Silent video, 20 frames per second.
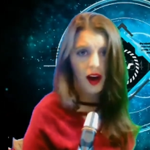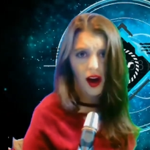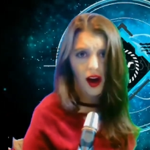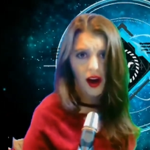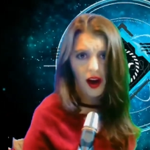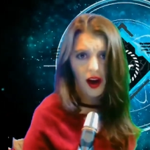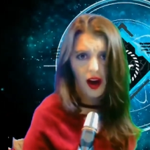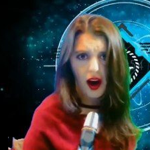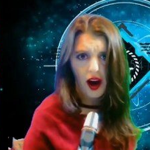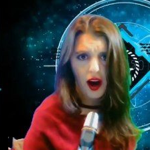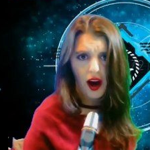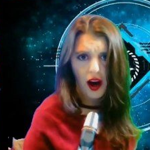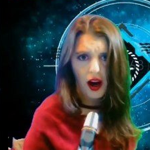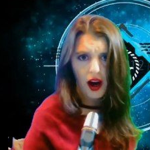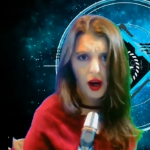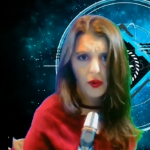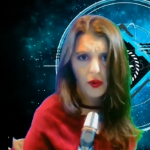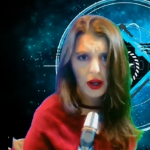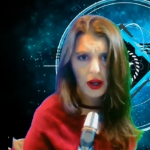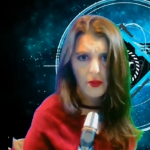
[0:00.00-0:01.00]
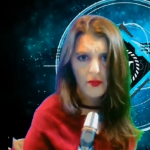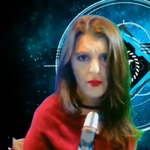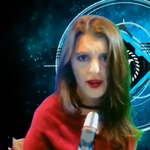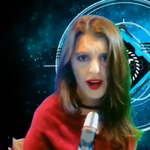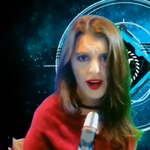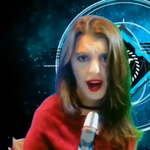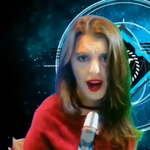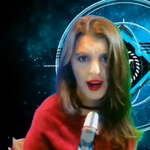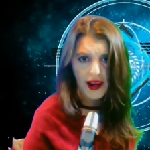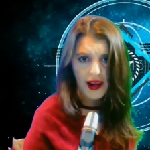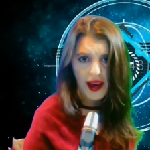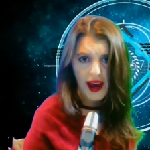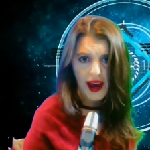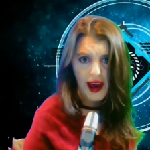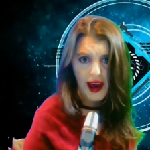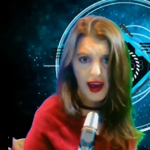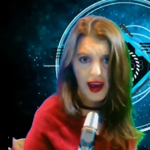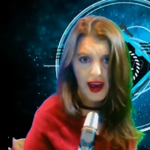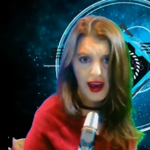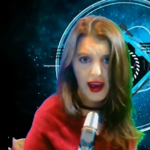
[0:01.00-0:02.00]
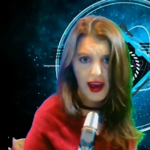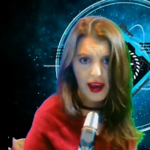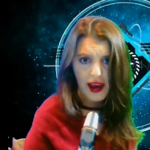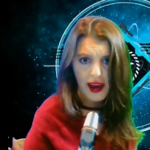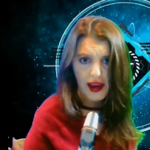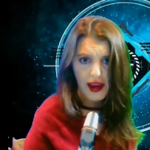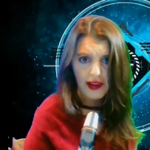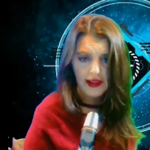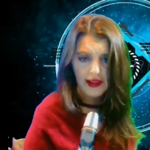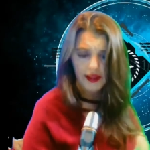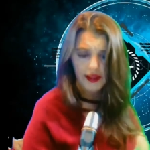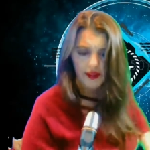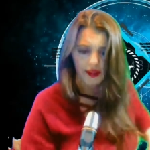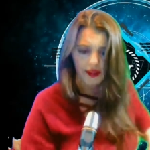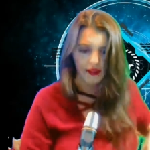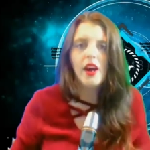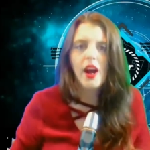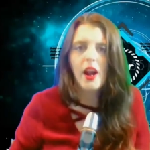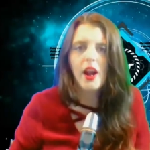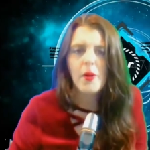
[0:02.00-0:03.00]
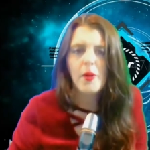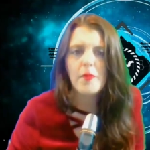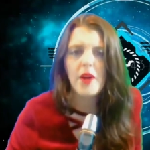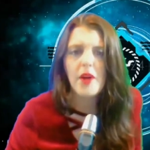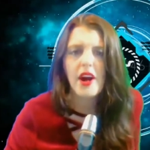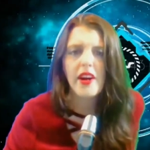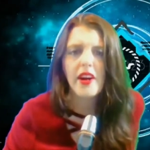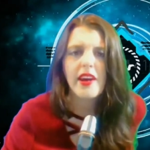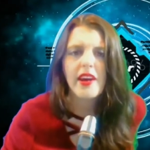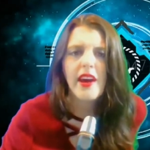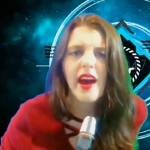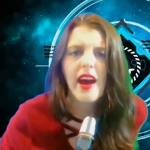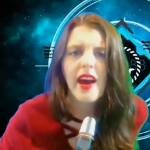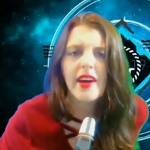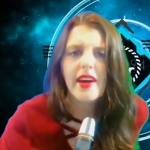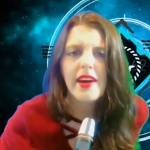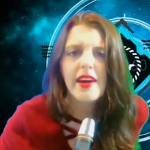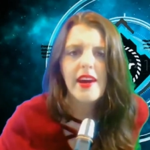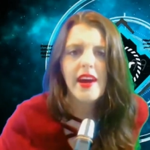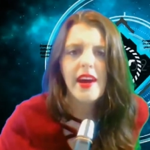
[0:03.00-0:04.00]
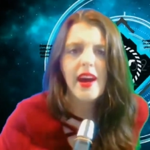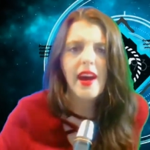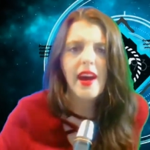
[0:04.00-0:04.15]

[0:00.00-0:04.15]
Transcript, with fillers: Uh oh, Illuminati! Illuminati, hey,